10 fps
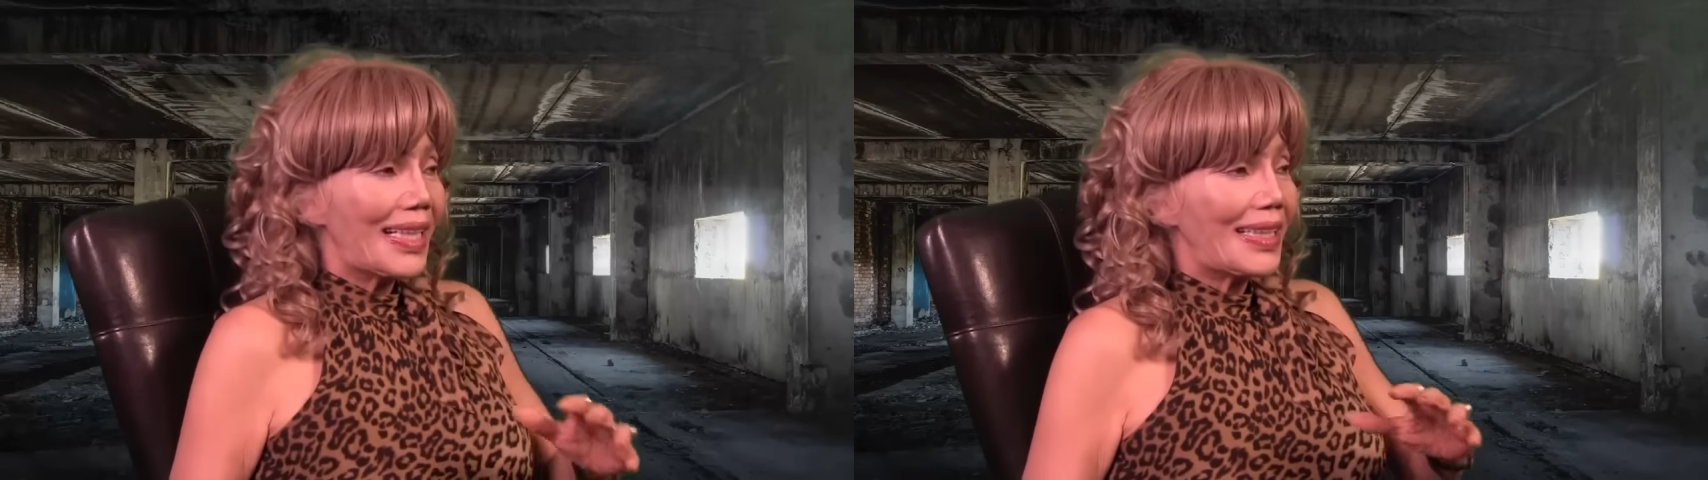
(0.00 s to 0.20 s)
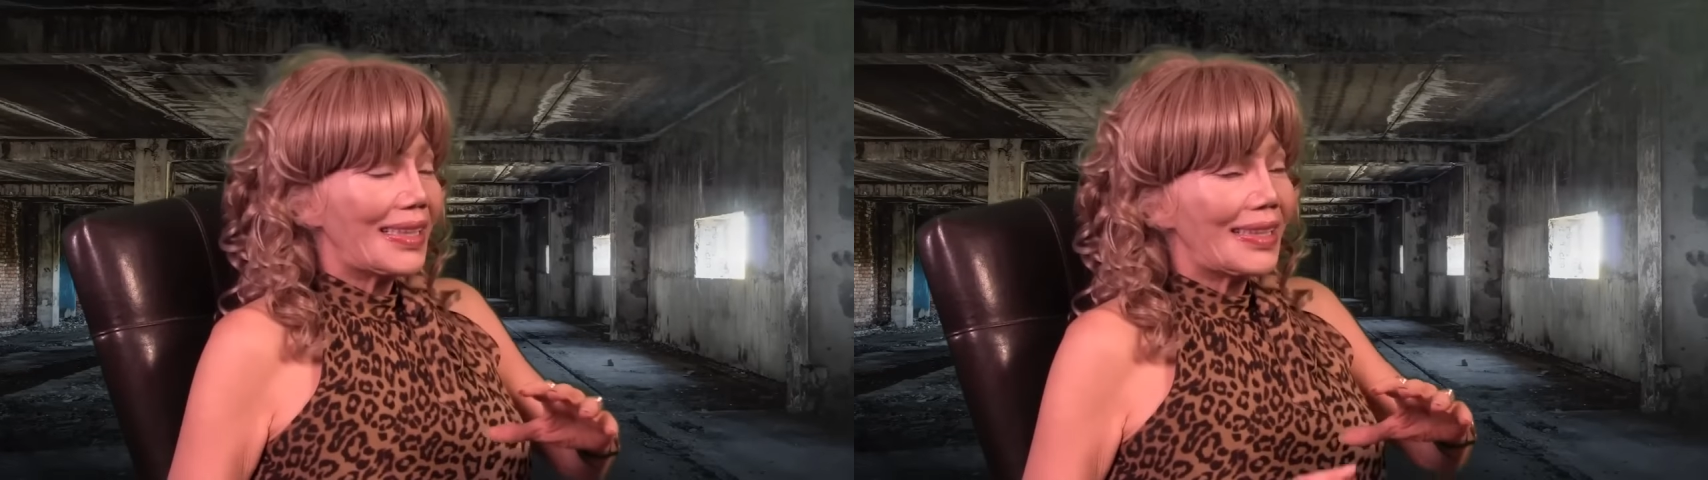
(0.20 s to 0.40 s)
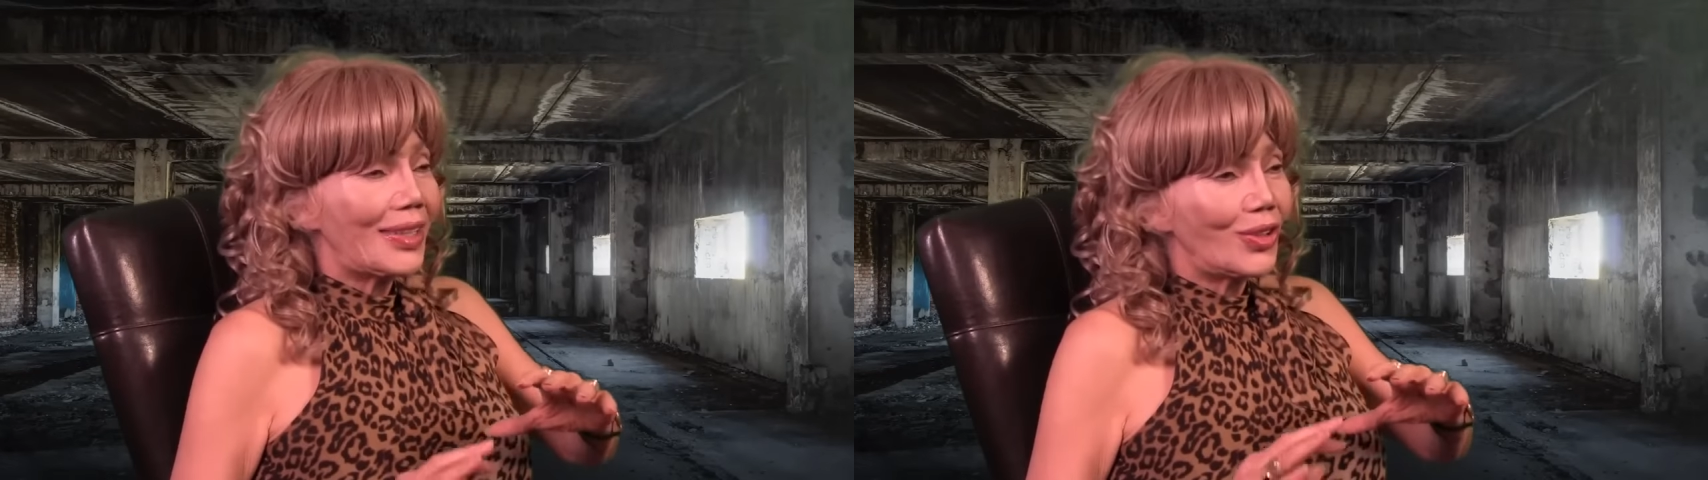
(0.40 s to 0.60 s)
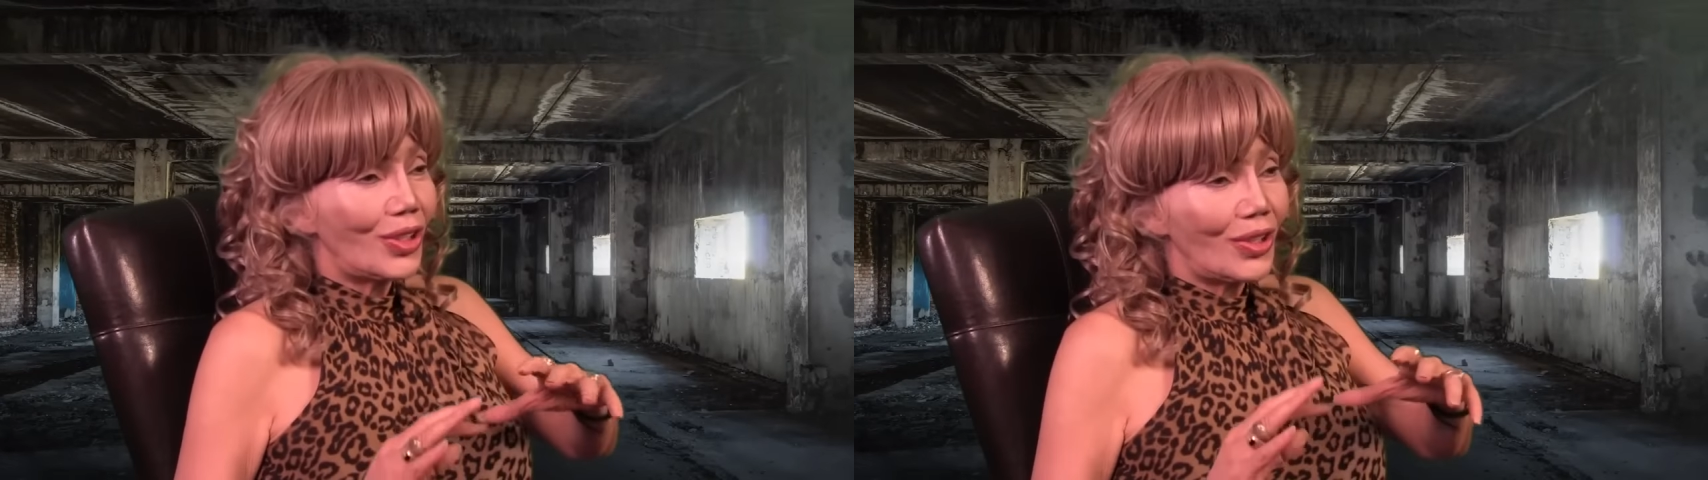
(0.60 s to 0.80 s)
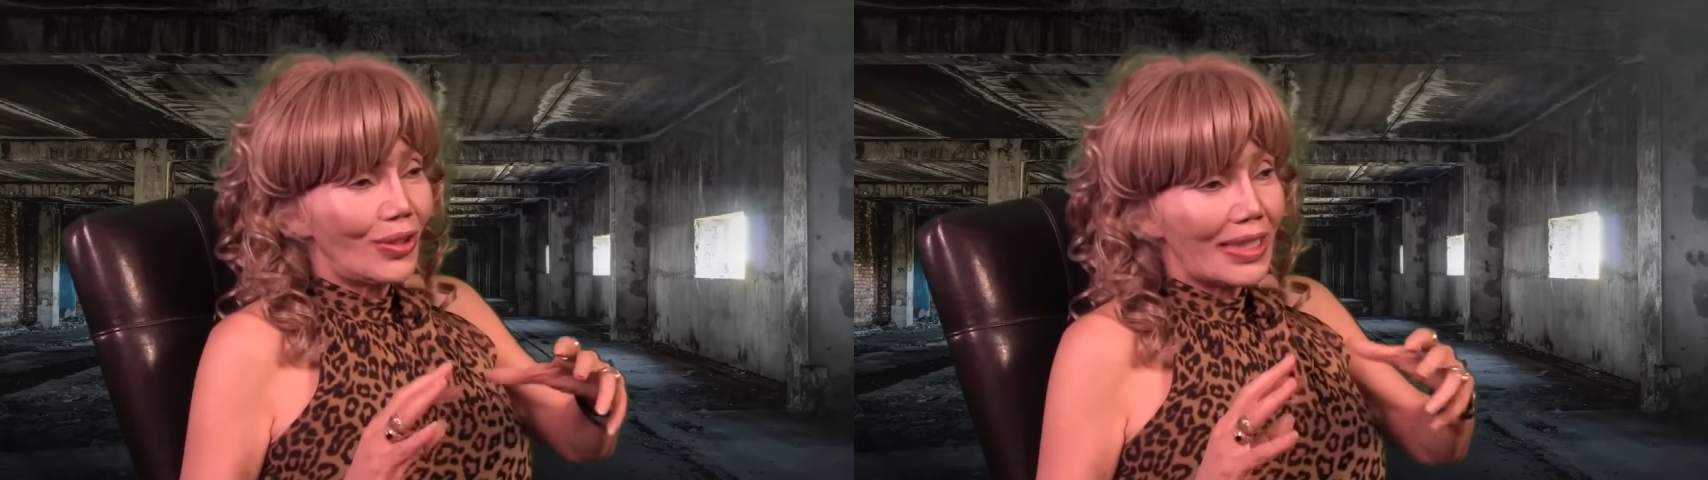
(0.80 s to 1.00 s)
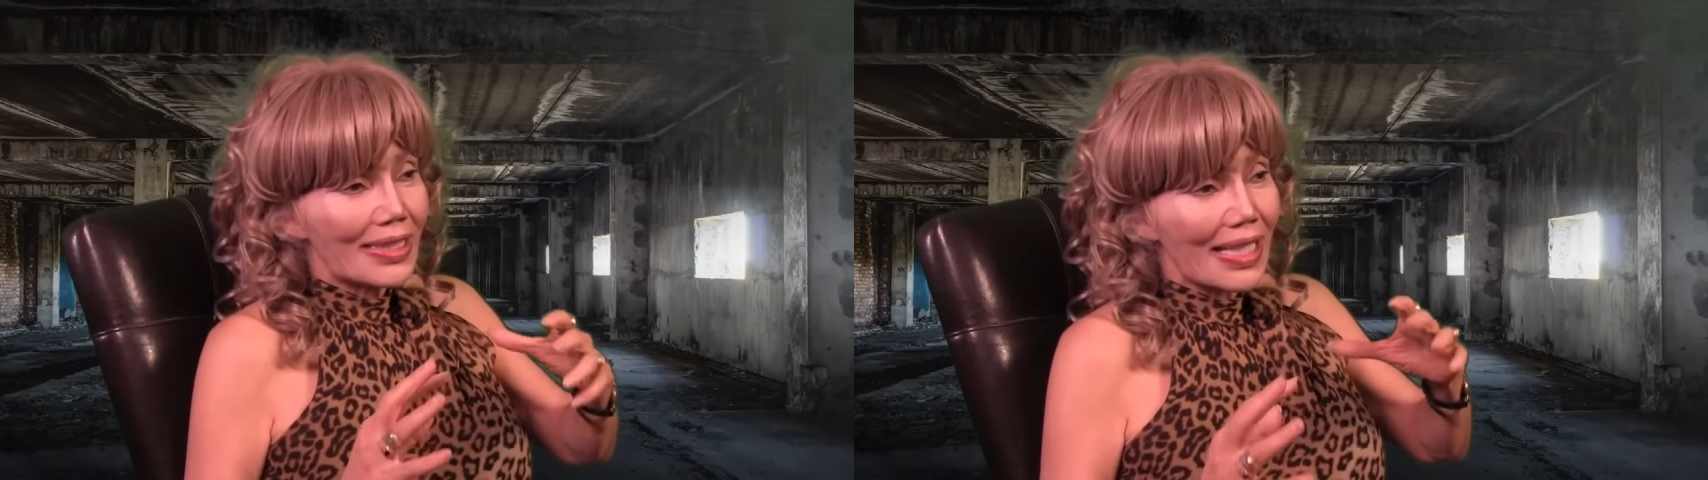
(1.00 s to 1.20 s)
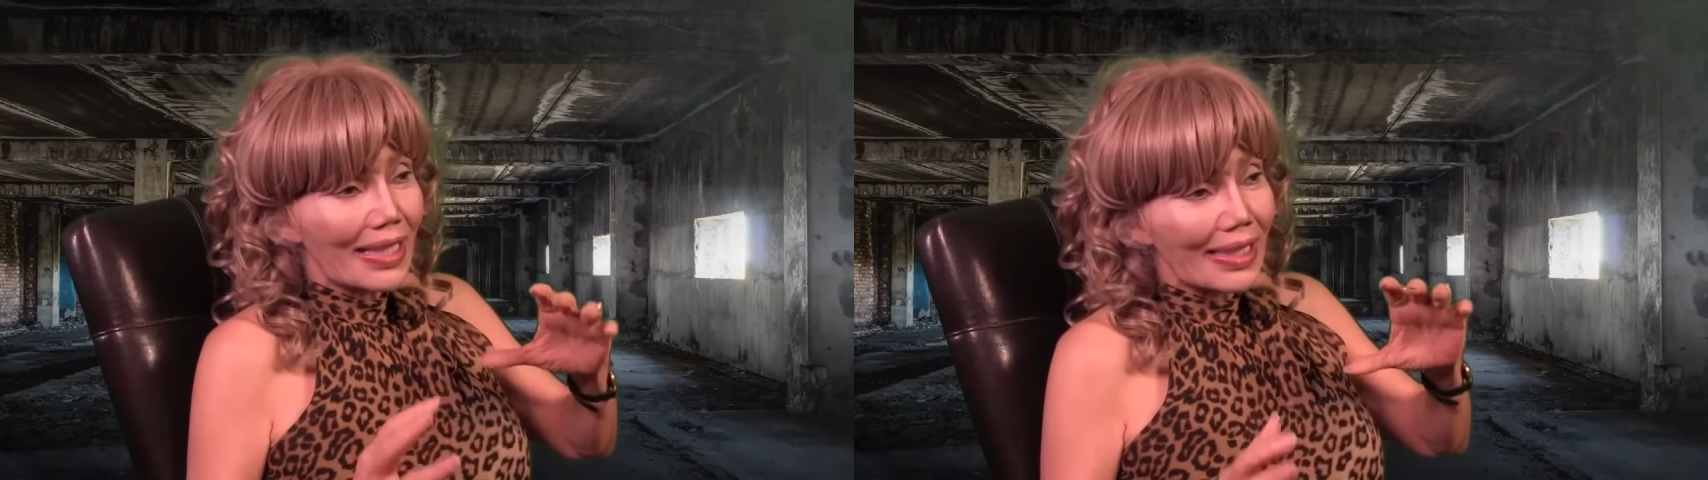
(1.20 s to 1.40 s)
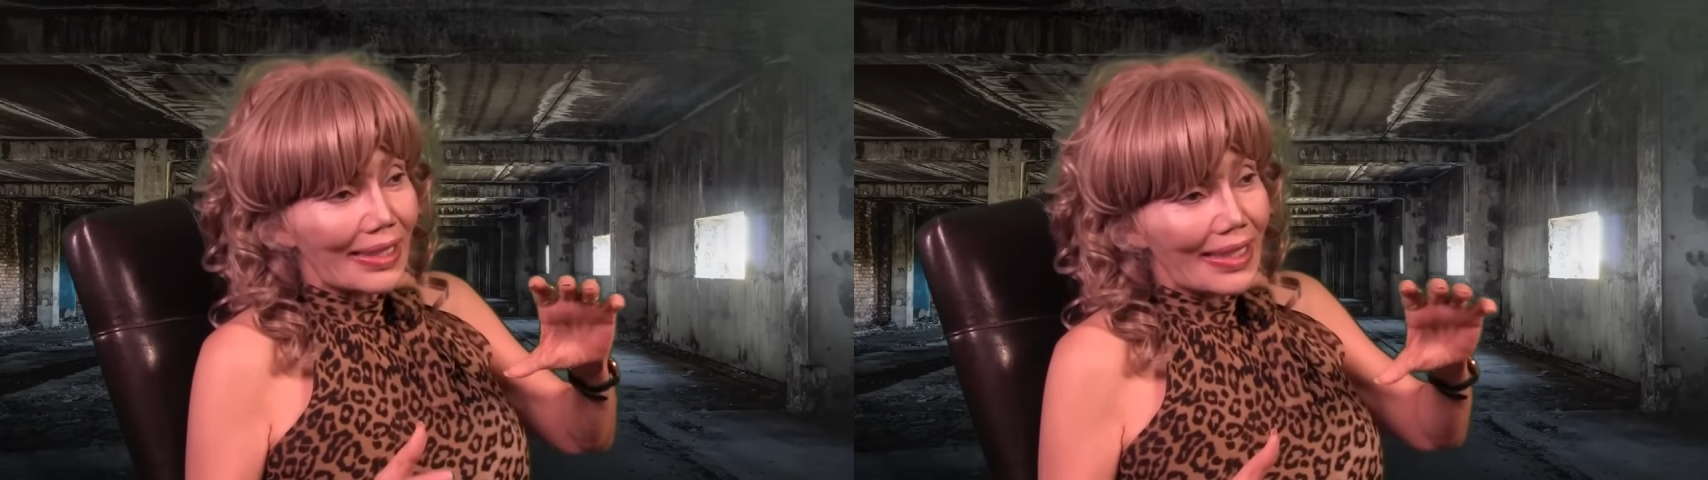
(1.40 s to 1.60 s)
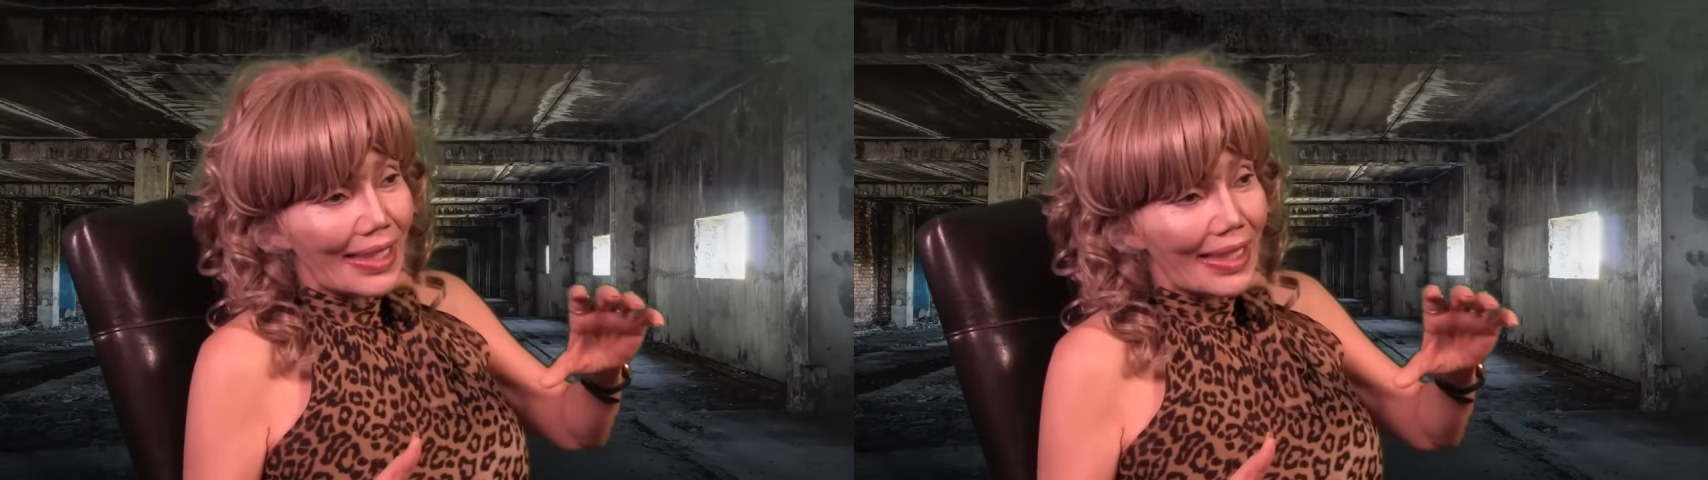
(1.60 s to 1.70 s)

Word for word: and I don't know exactly